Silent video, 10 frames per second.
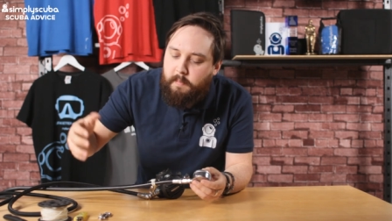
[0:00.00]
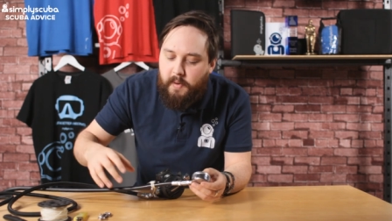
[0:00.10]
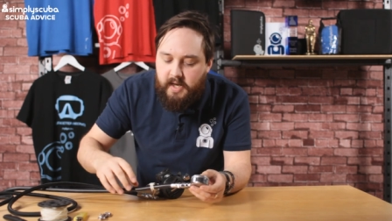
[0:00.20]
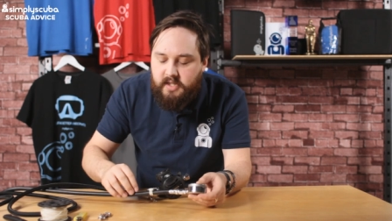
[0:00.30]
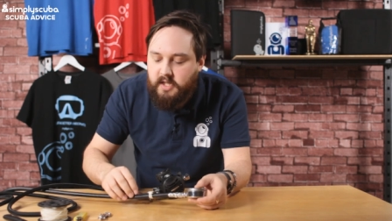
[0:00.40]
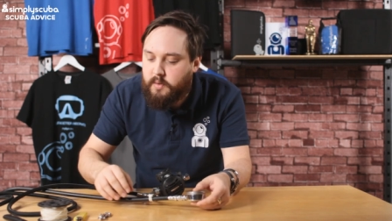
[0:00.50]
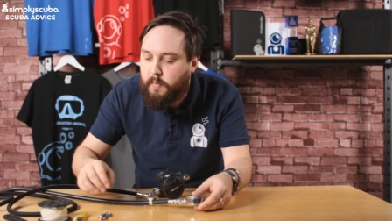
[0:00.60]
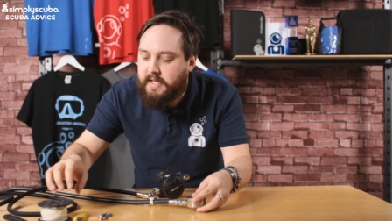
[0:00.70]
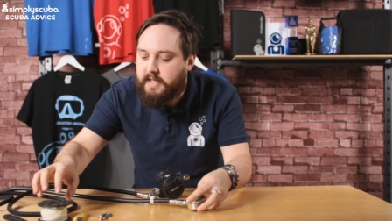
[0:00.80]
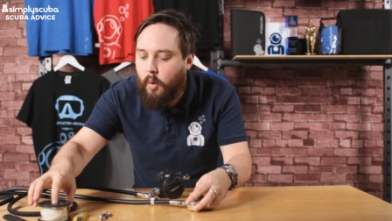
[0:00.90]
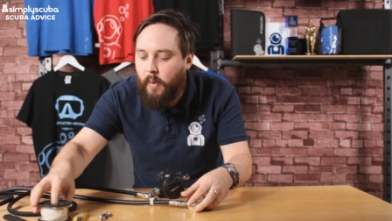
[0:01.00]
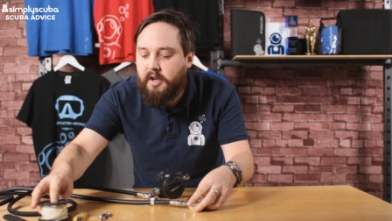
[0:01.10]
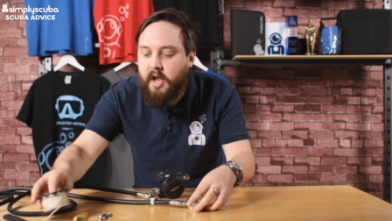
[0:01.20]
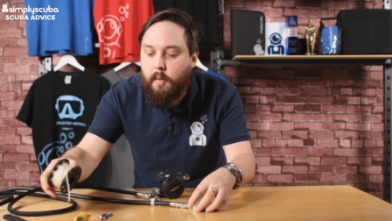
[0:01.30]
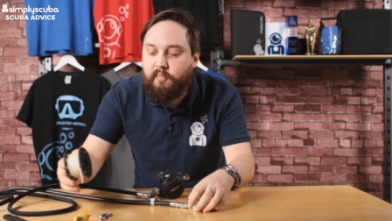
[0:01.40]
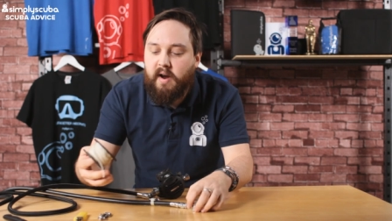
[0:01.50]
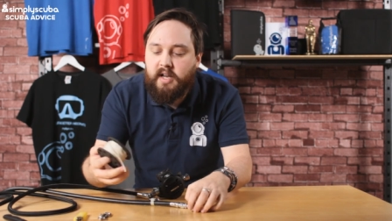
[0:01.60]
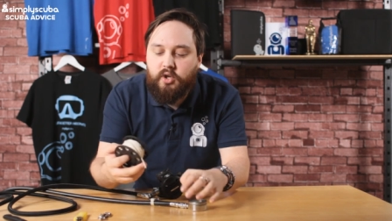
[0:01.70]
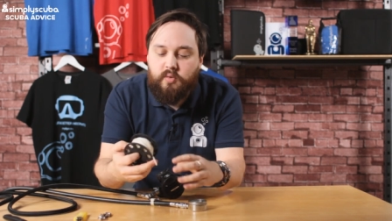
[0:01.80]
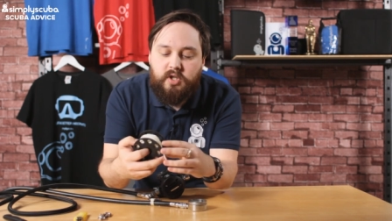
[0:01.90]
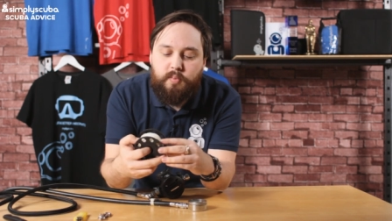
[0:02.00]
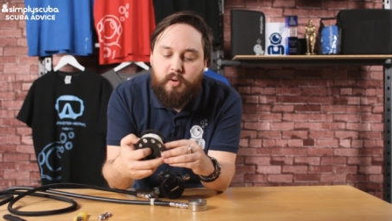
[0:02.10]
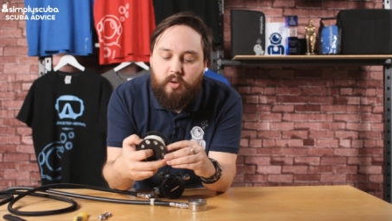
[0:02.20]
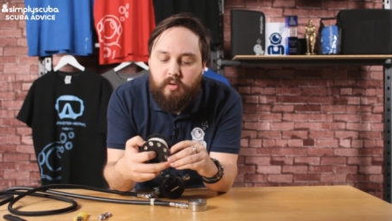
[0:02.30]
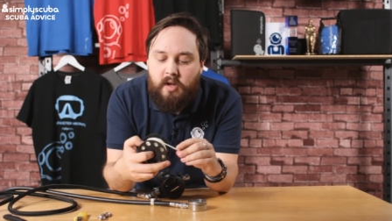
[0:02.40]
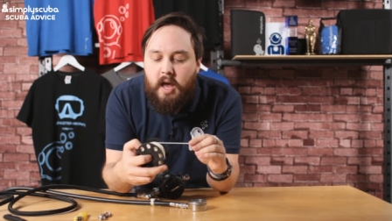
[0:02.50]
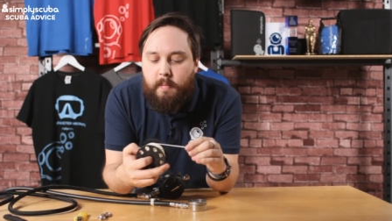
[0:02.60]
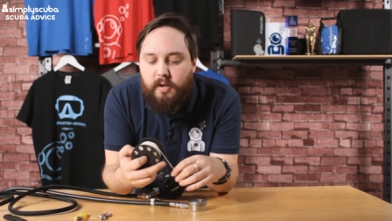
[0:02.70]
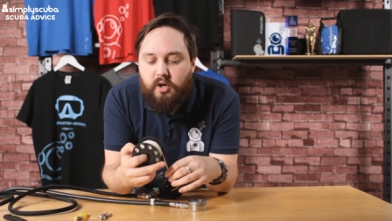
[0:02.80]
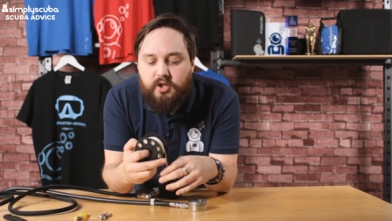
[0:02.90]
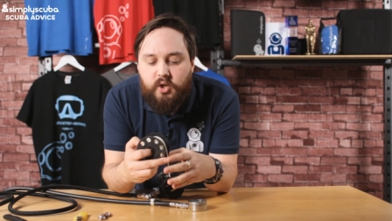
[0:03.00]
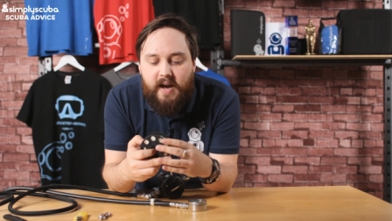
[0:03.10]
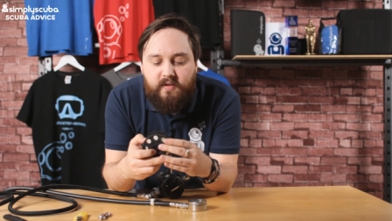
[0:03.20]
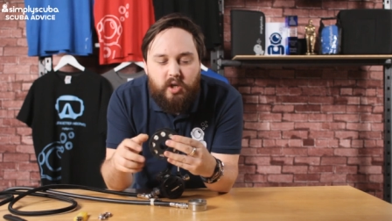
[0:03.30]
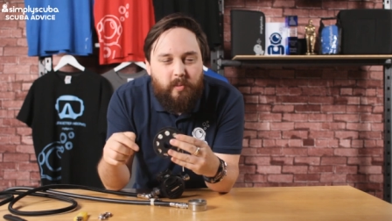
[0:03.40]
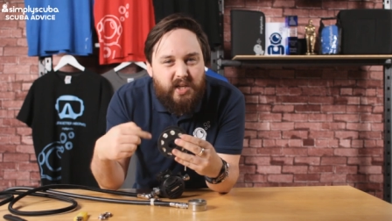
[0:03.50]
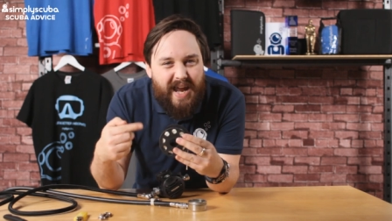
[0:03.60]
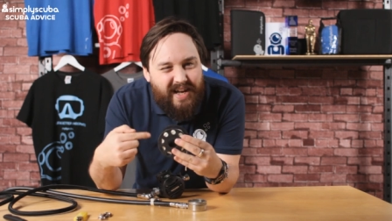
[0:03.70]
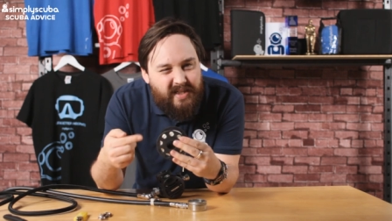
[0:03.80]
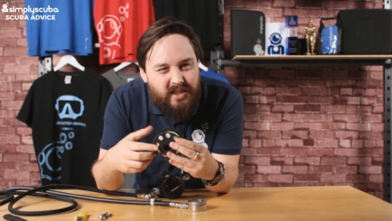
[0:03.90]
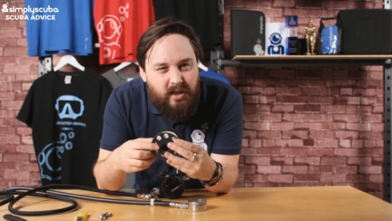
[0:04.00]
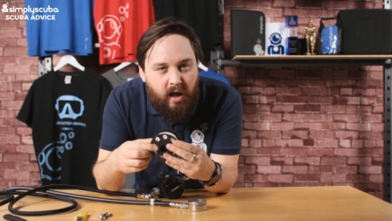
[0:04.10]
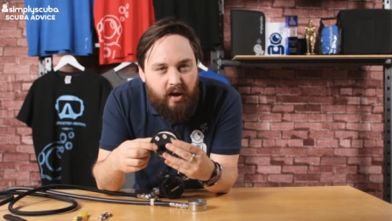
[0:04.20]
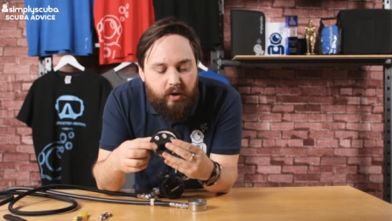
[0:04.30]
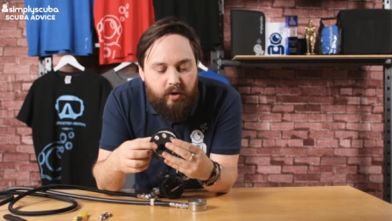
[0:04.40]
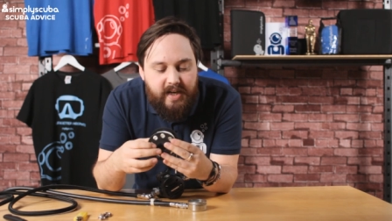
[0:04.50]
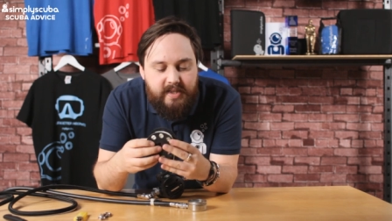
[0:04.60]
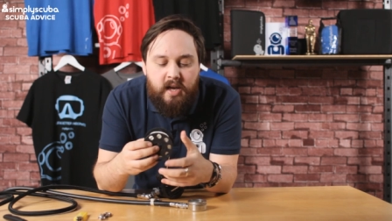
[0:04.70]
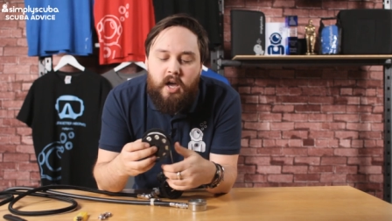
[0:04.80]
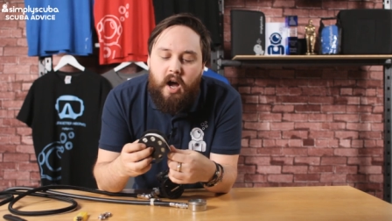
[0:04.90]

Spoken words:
But it just means that when you get a brand new spool, because you have so much excess line on it,